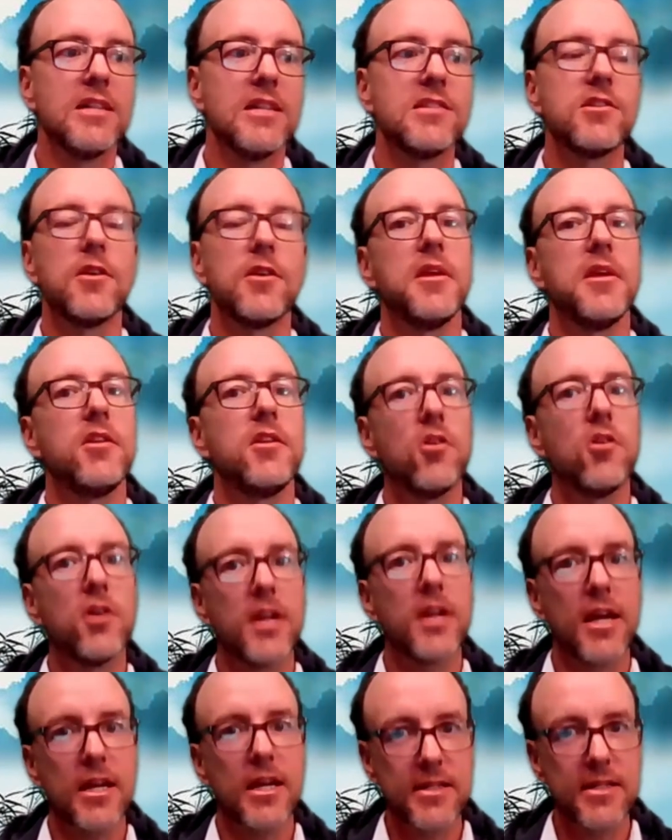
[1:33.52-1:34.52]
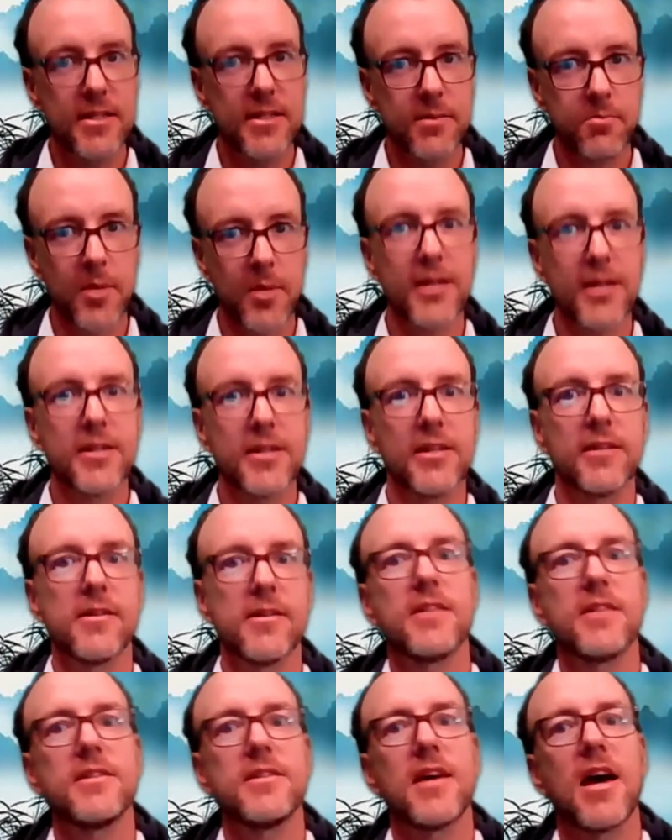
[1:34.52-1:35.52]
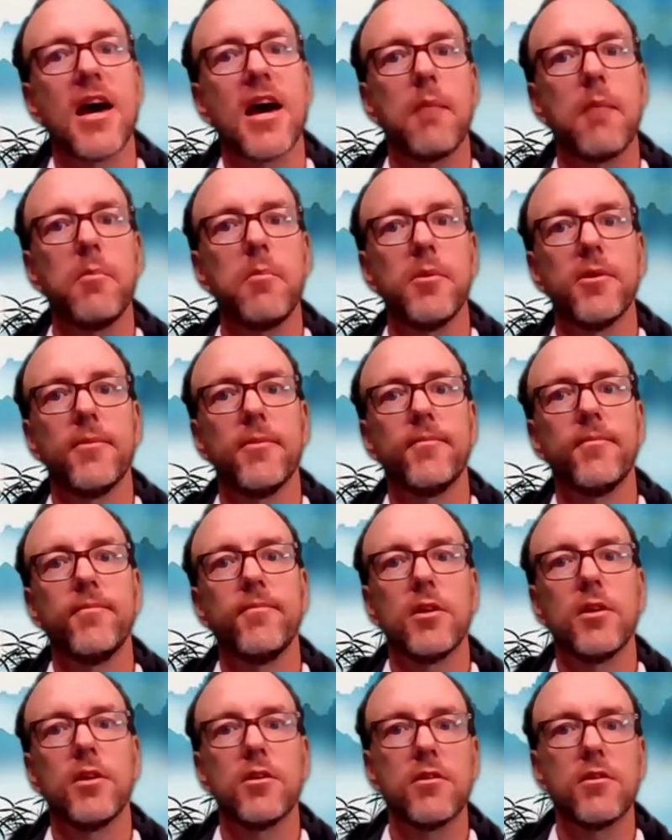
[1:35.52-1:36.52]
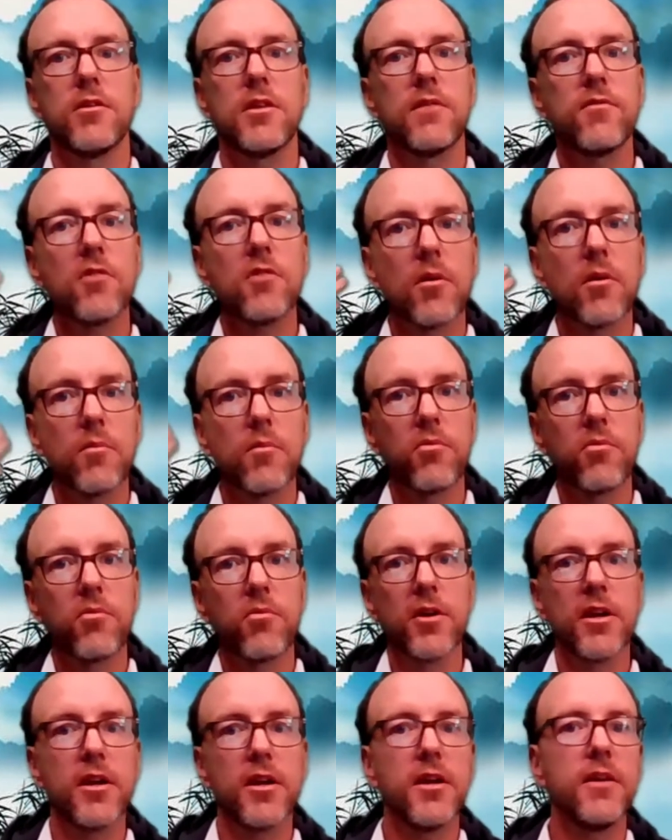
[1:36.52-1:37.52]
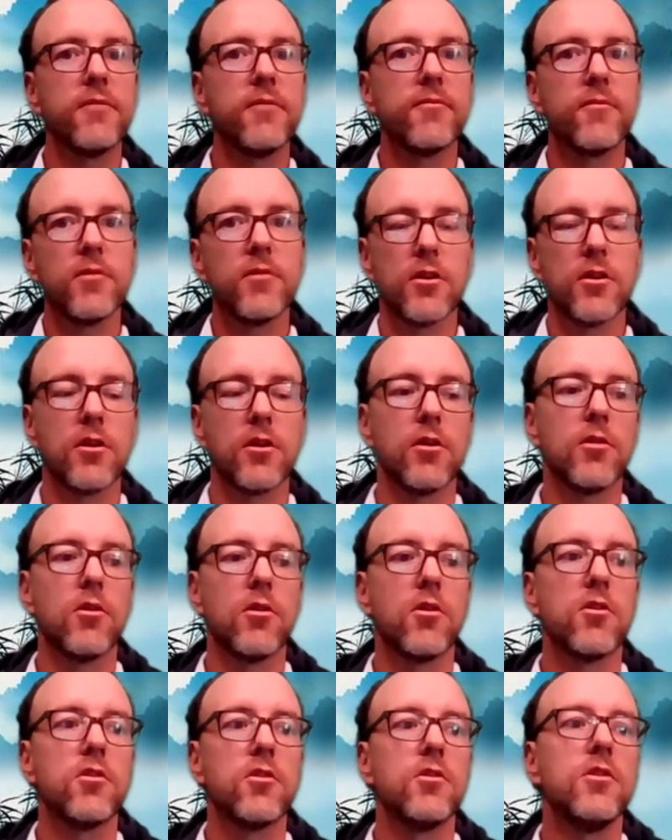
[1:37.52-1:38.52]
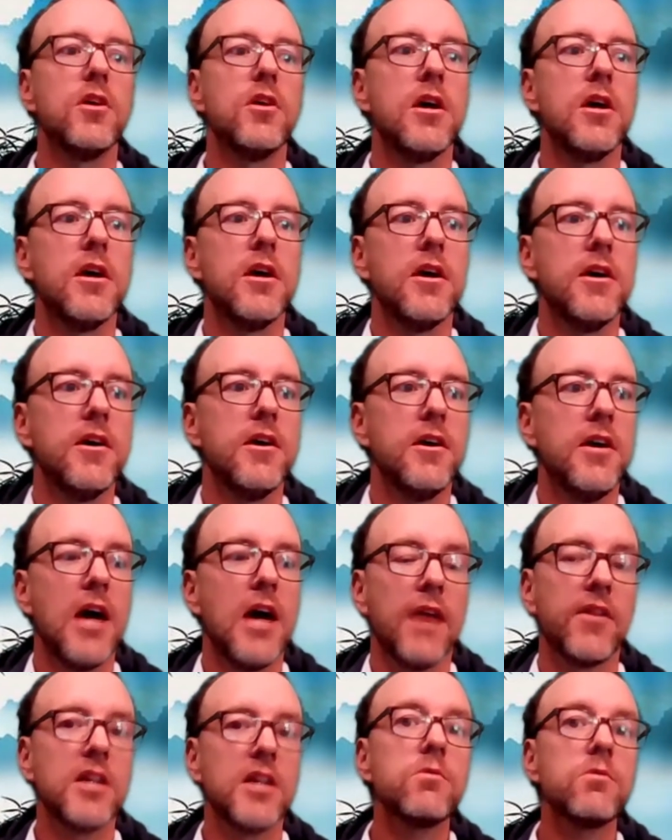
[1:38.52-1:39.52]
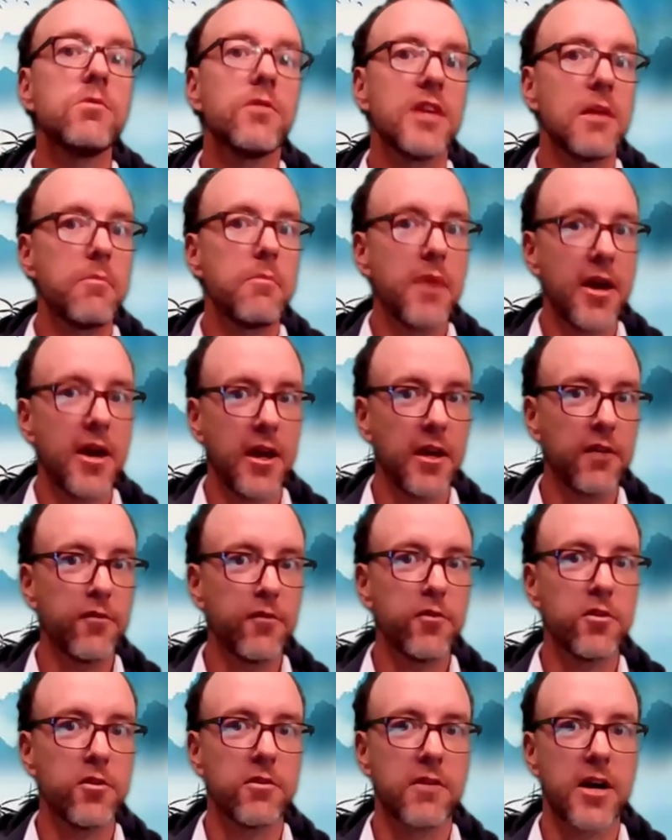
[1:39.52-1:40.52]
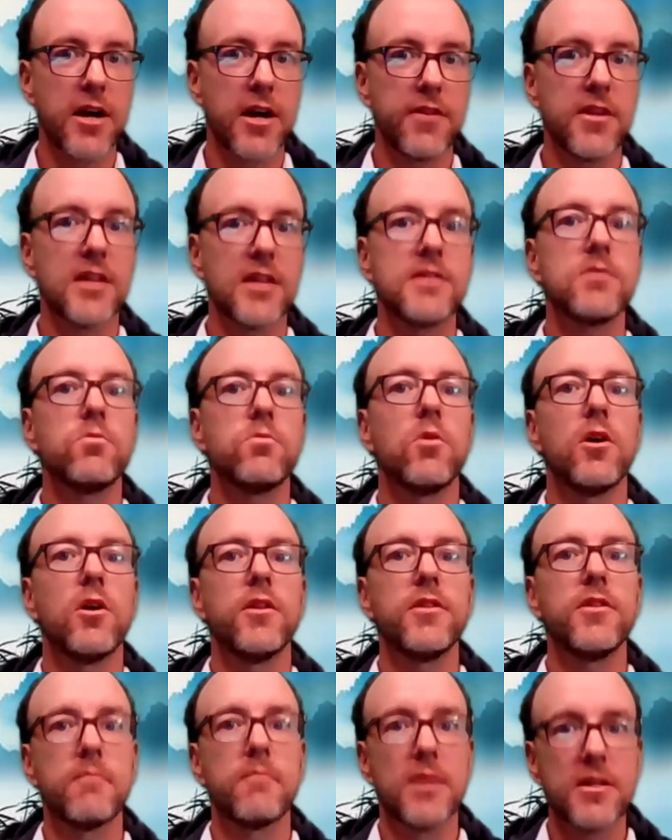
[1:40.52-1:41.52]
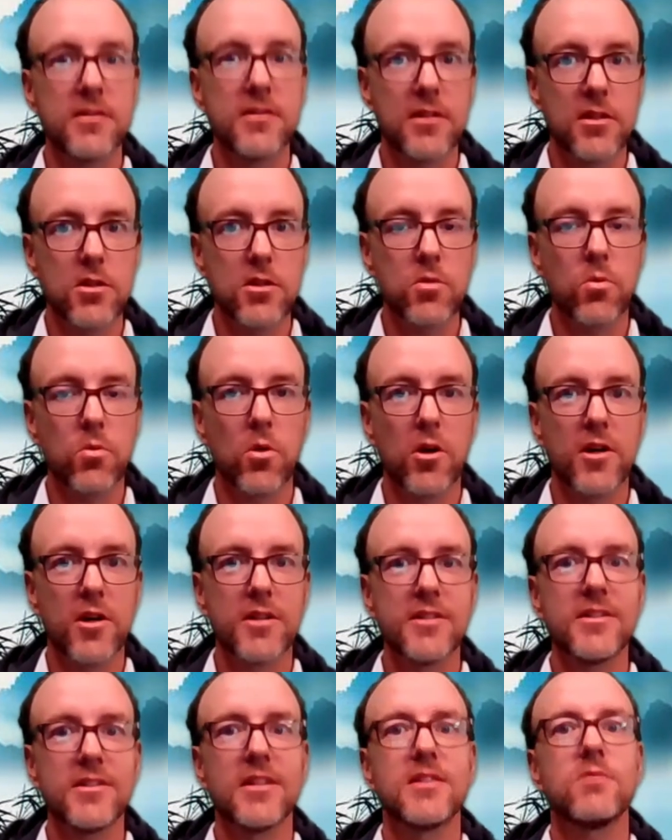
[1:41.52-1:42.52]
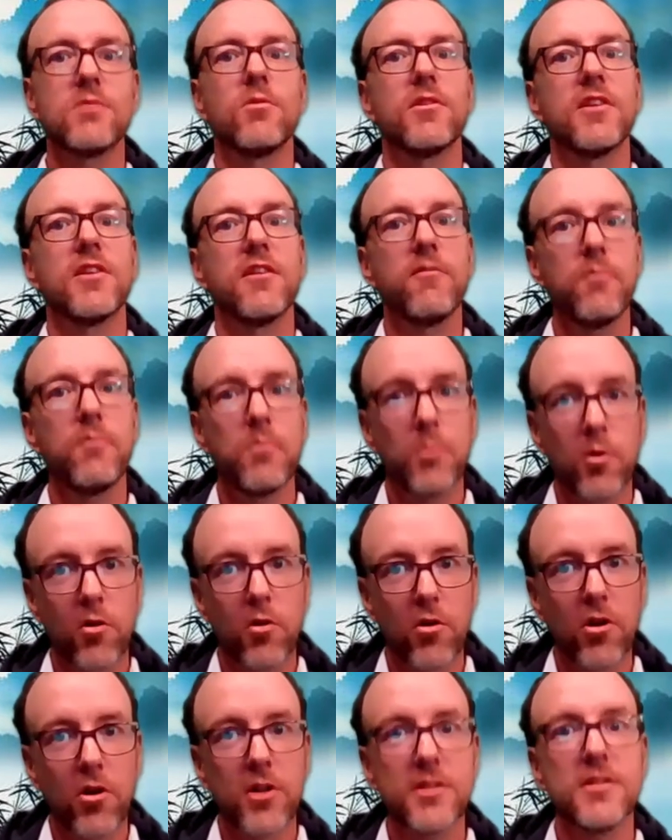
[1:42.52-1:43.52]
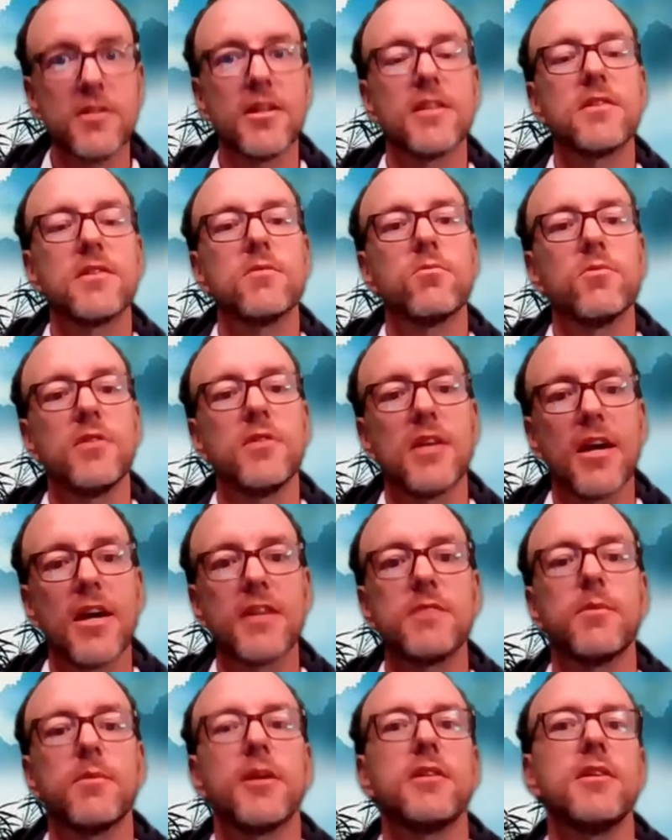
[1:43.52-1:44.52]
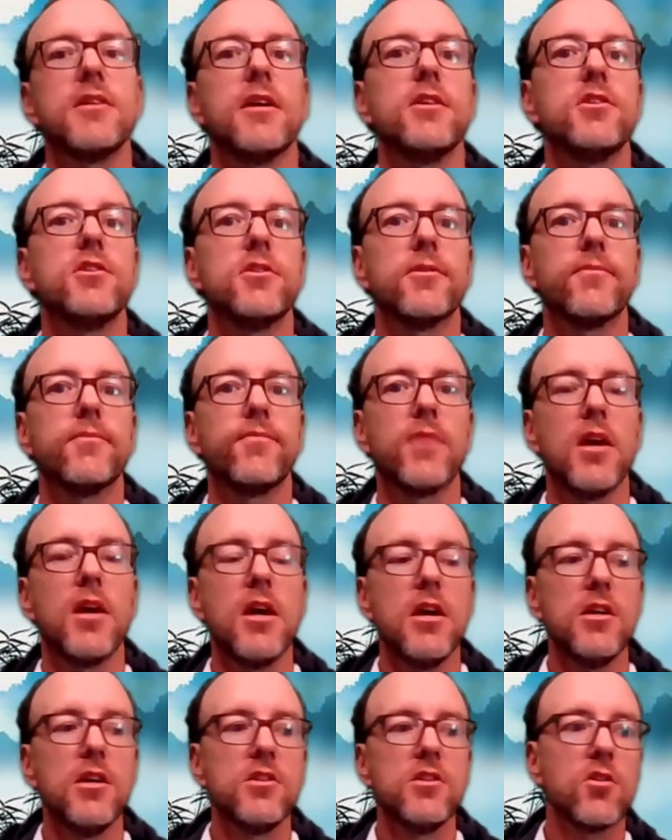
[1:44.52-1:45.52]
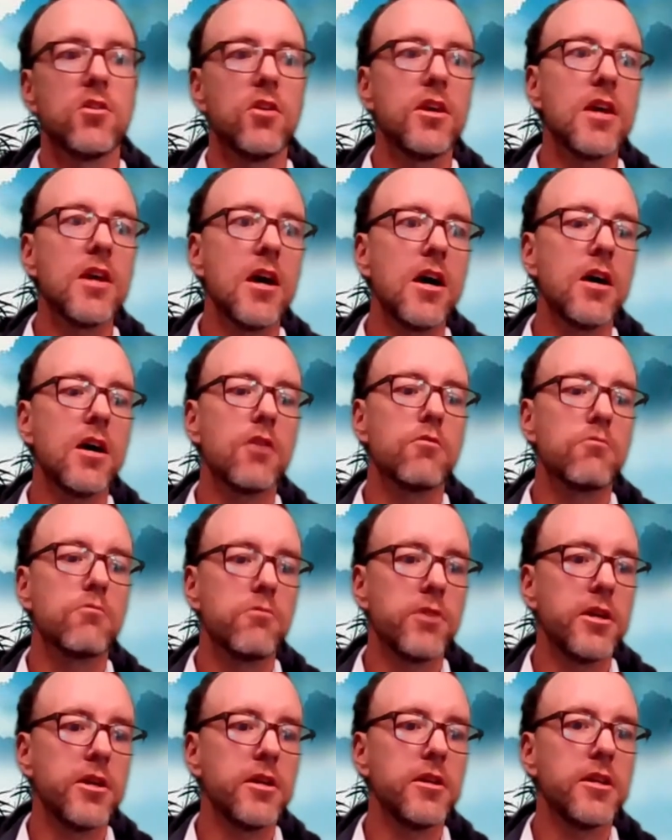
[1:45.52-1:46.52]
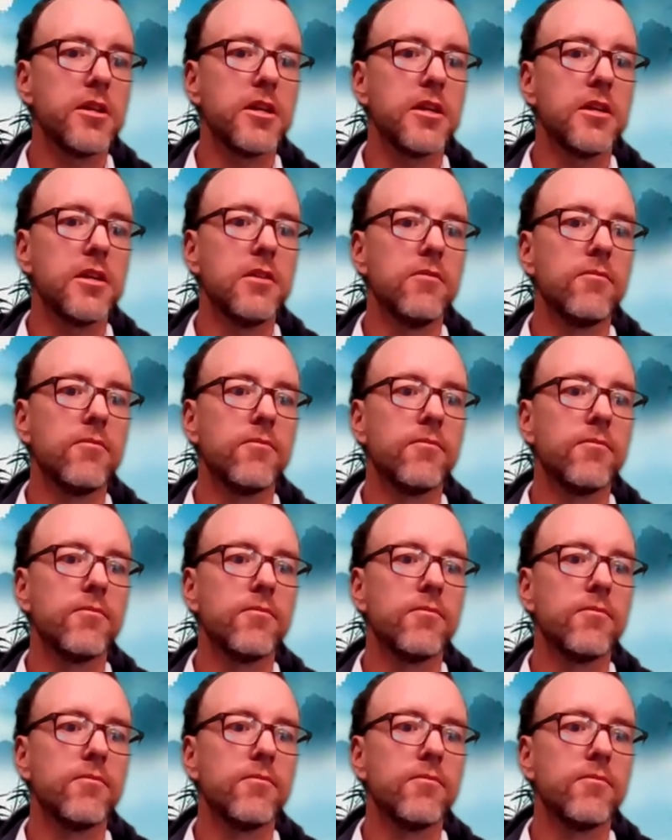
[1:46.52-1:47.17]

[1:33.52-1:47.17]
and so they're not expecting that to happen. You know, they've got pre, you know, loaded, and that's what they're paying for, right? That's what the message was, that's what they've bought, that's the expectation. So you can't really,